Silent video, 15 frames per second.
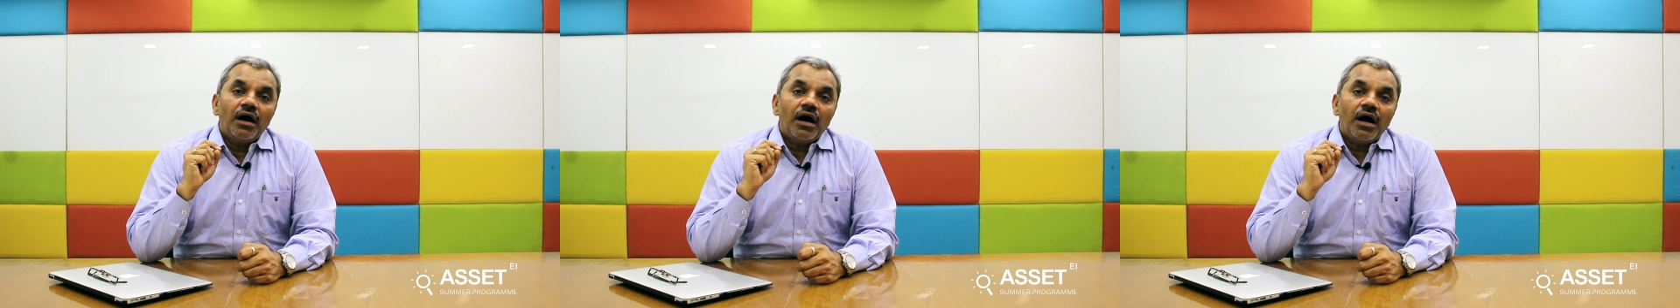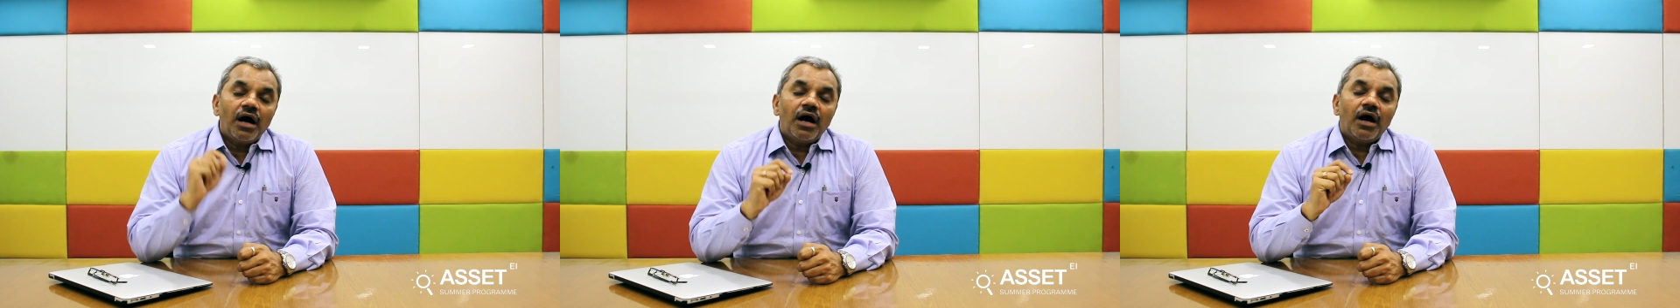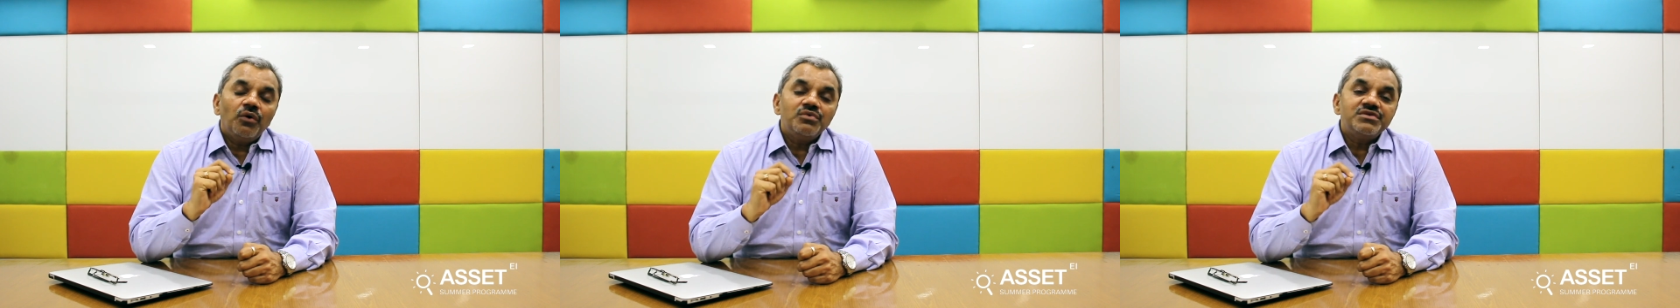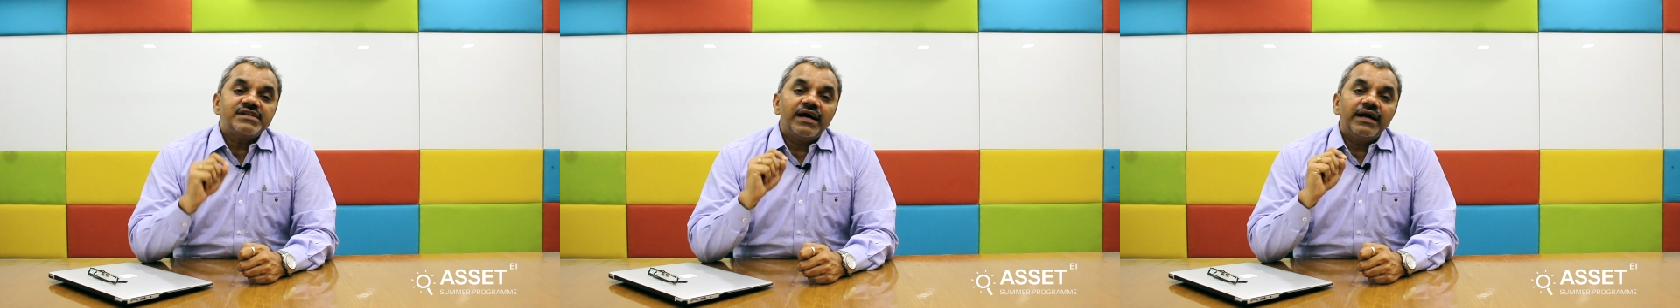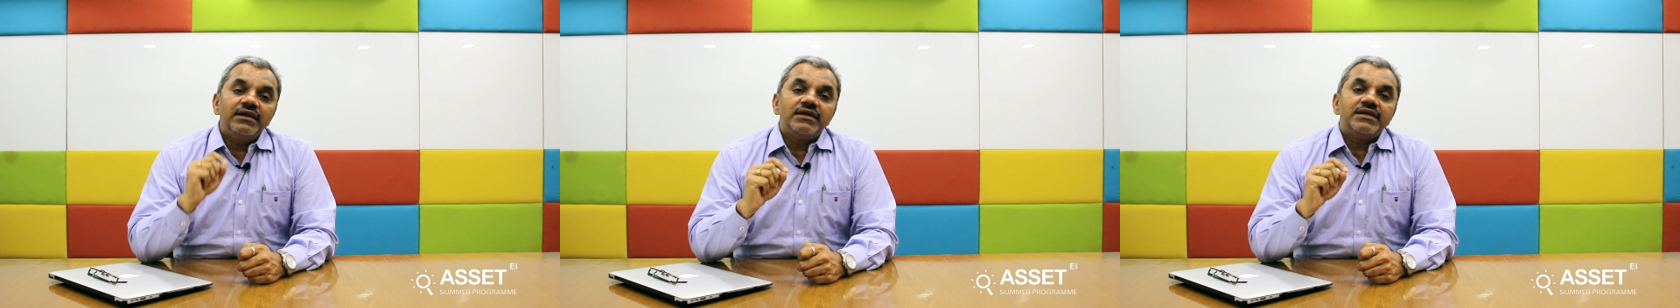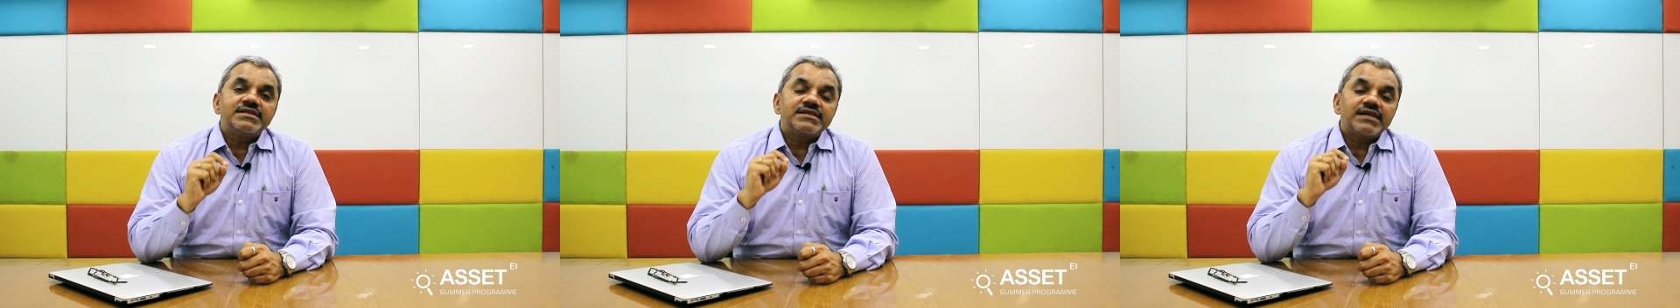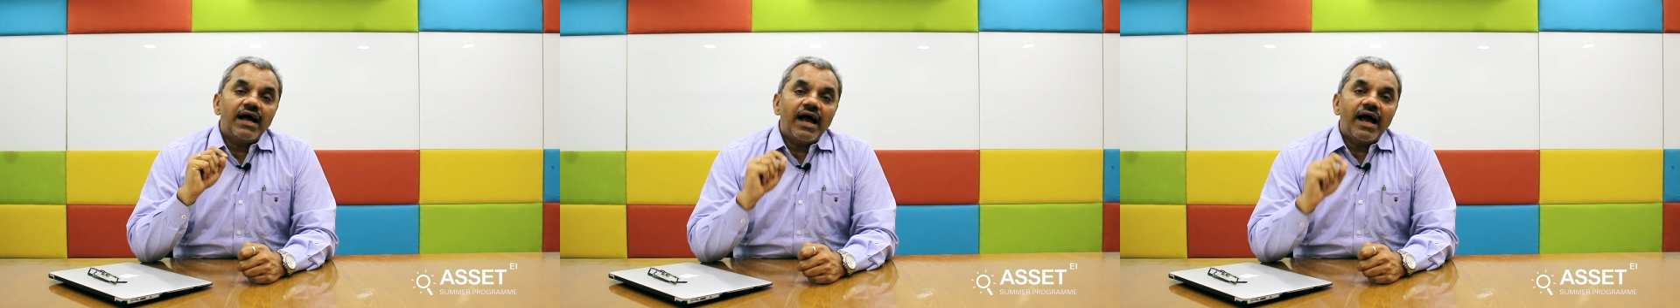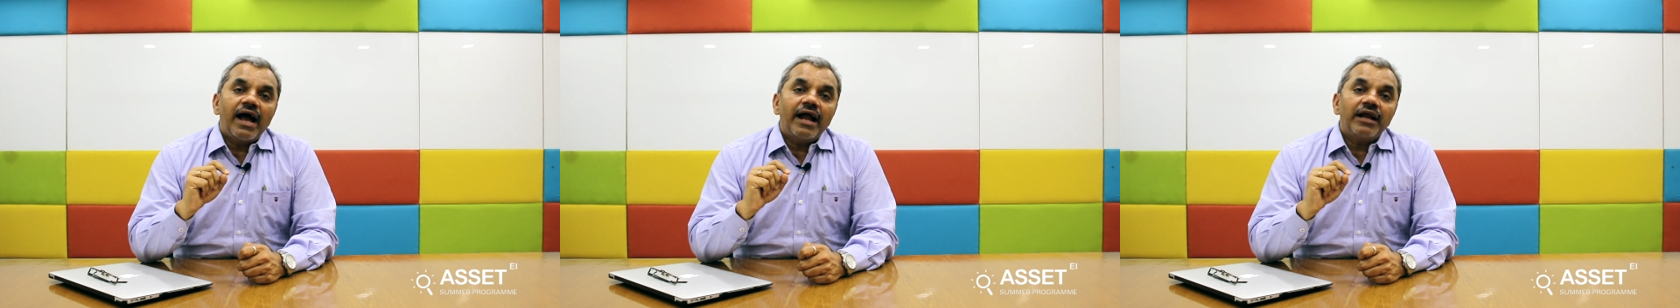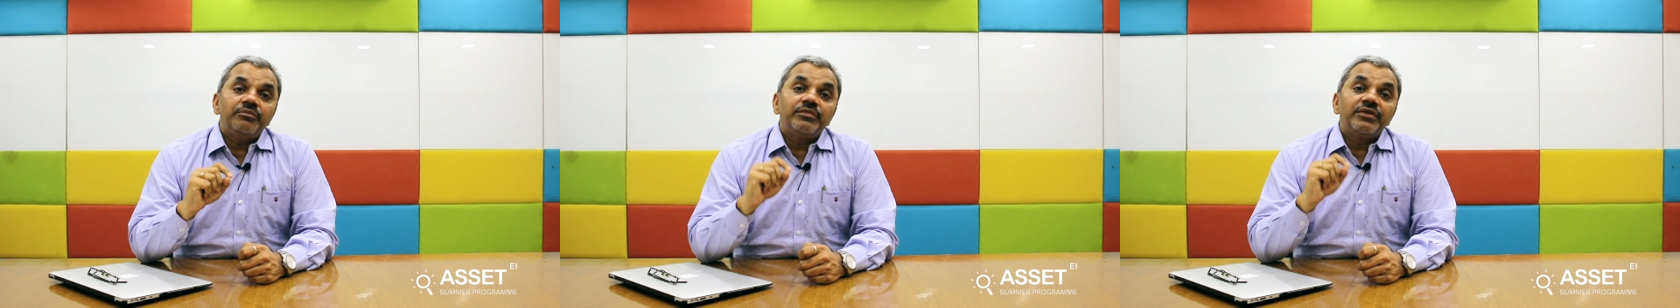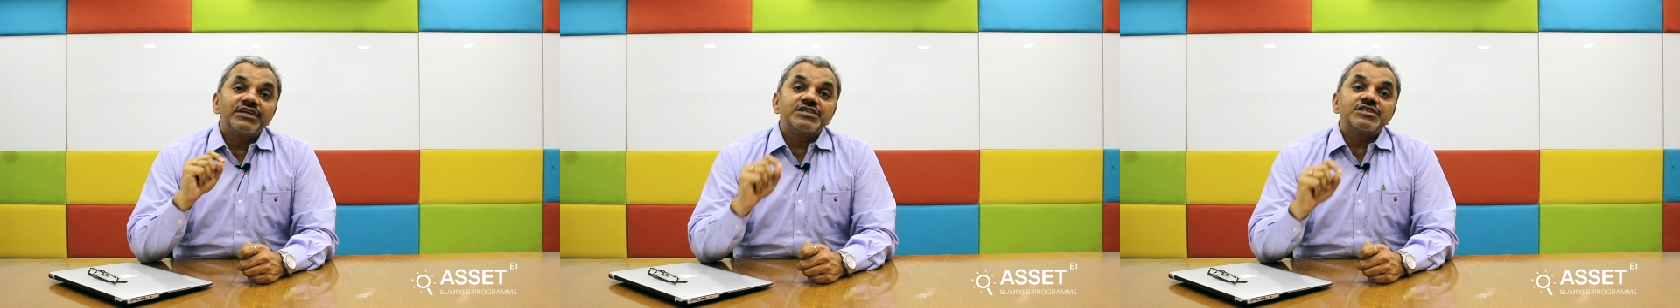how scientists
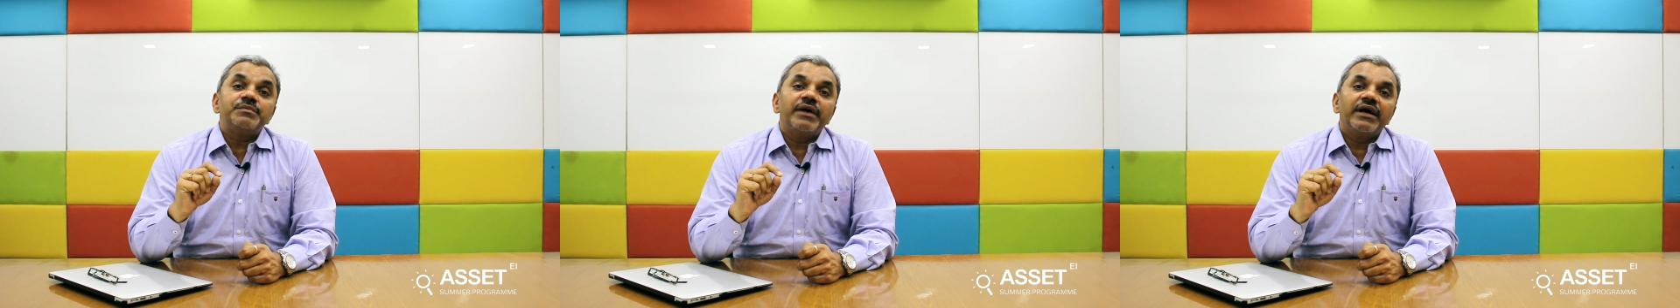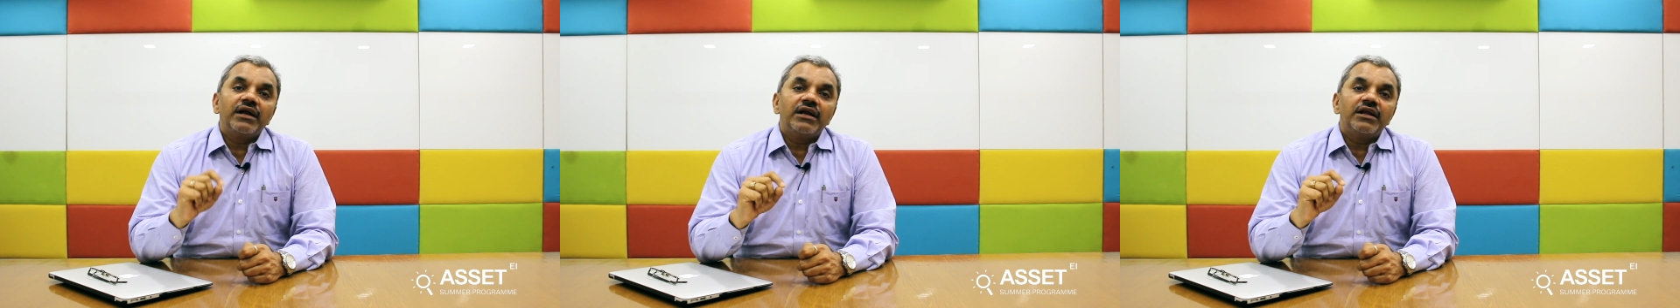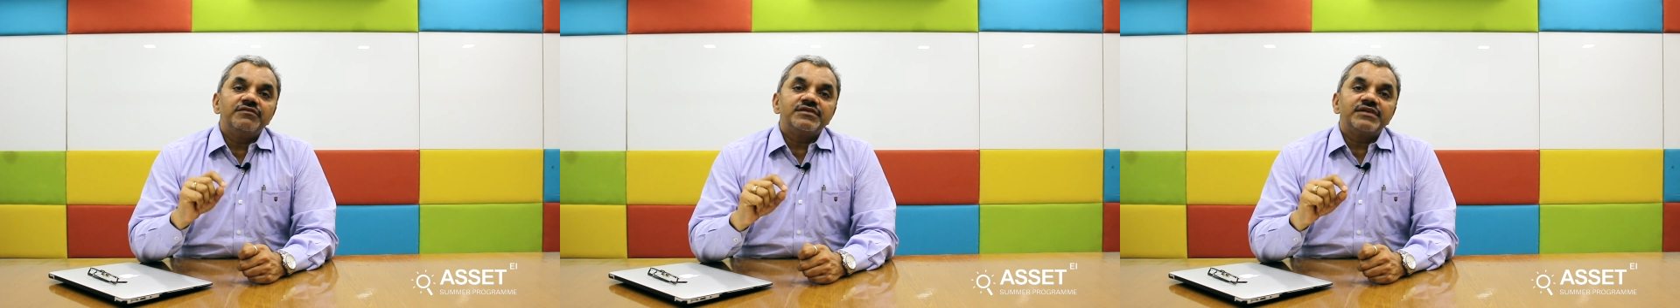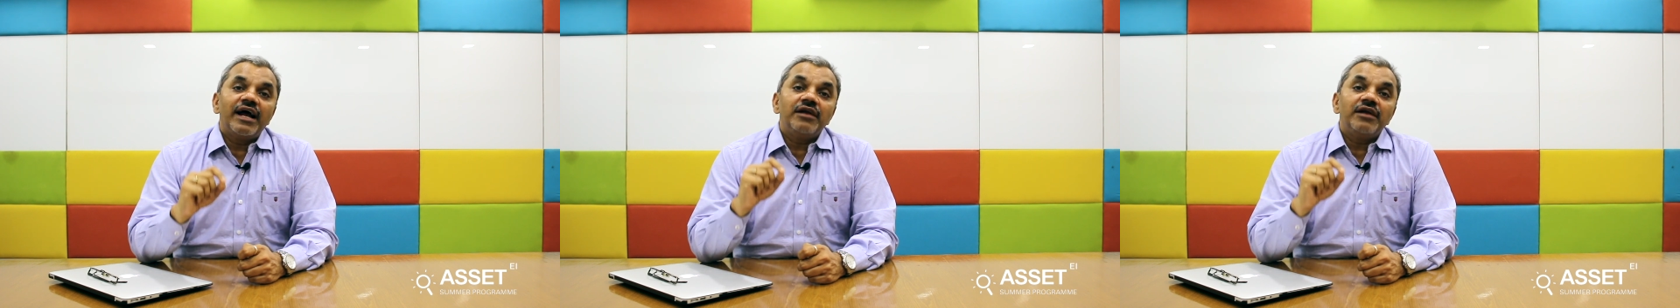add perspectives